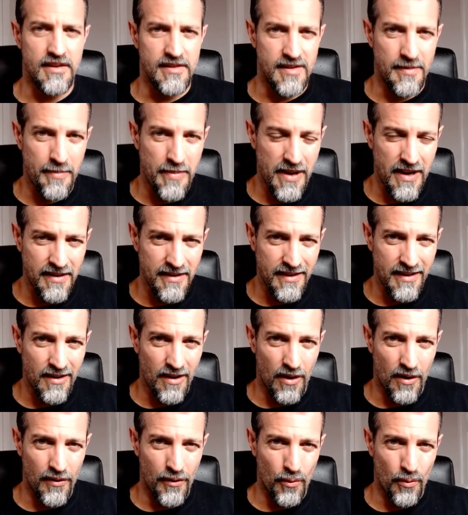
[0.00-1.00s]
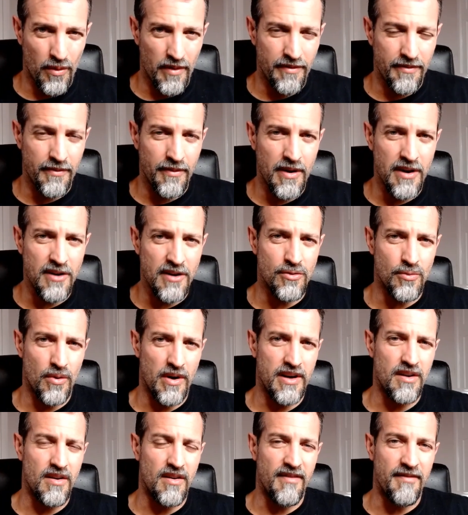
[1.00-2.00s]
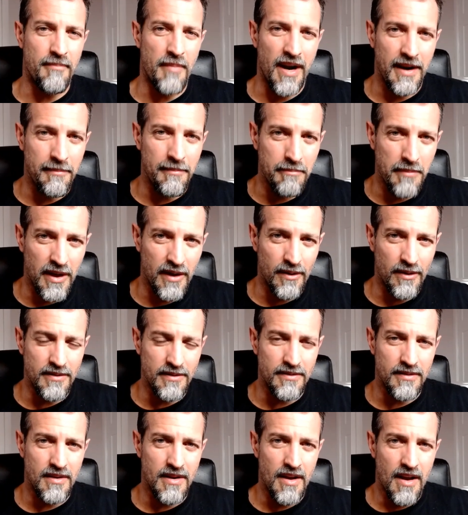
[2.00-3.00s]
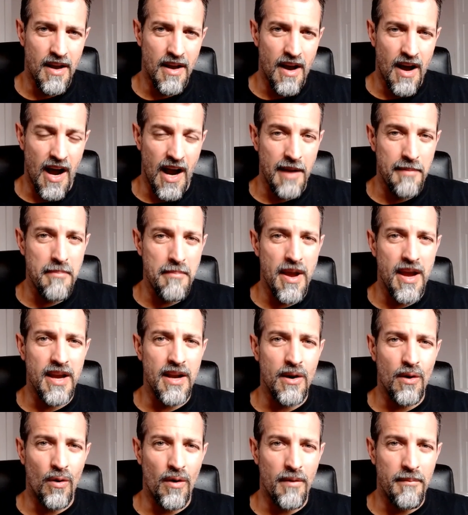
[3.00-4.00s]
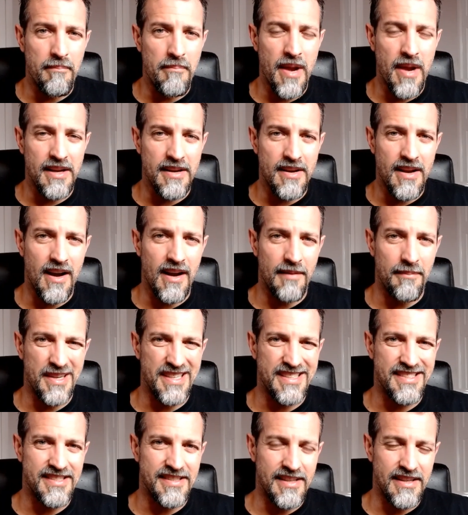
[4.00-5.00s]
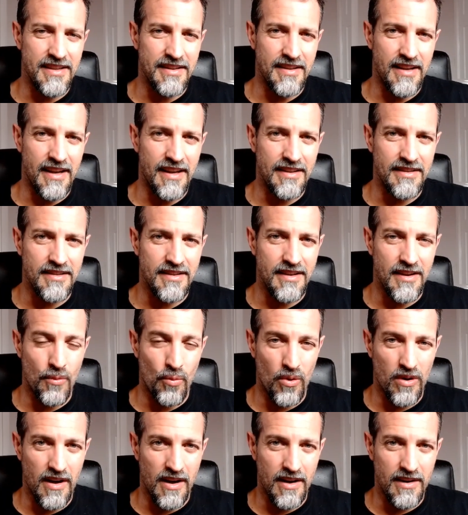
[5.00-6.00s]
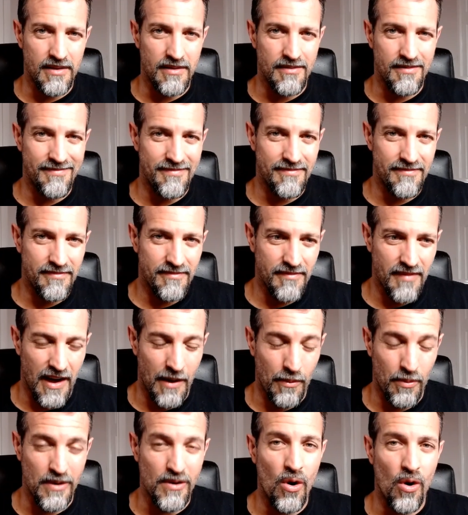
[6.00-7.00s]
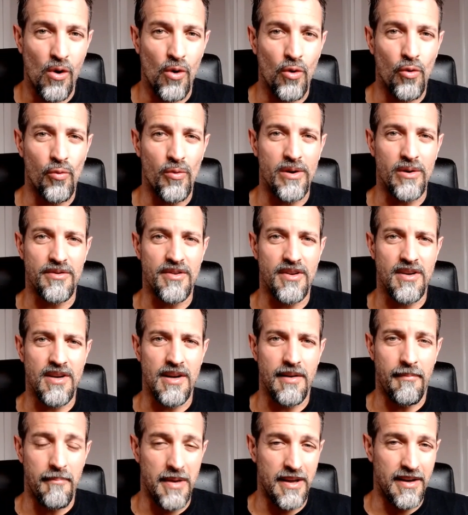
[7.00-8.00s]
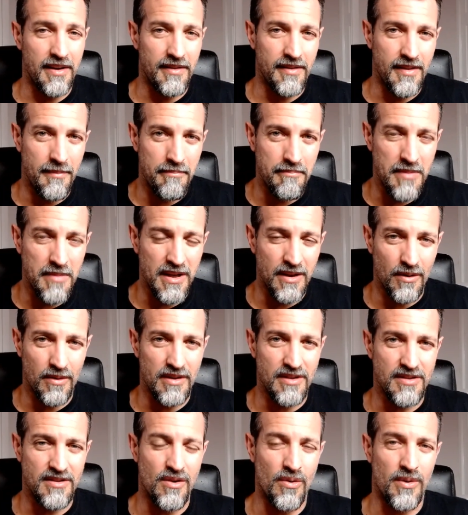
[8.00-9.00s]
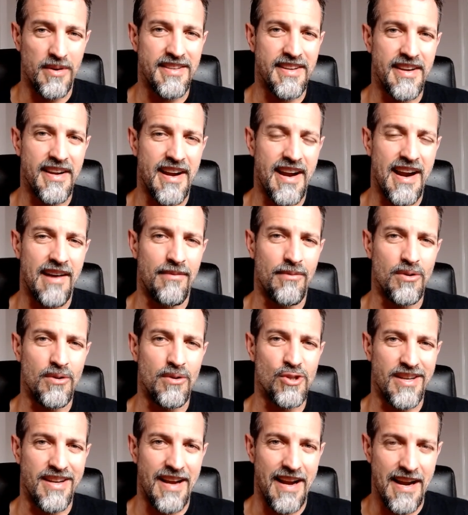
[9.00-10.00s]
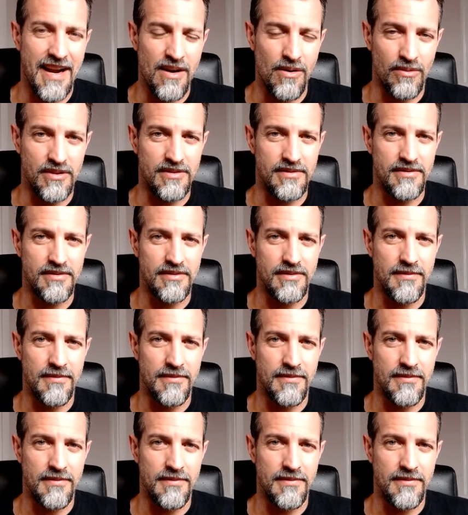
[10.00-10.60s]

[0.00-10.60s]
Depending on the refresh rate of my meter, I may or may not be seeing that in what I would call real time, meaning the meter is going to average it out.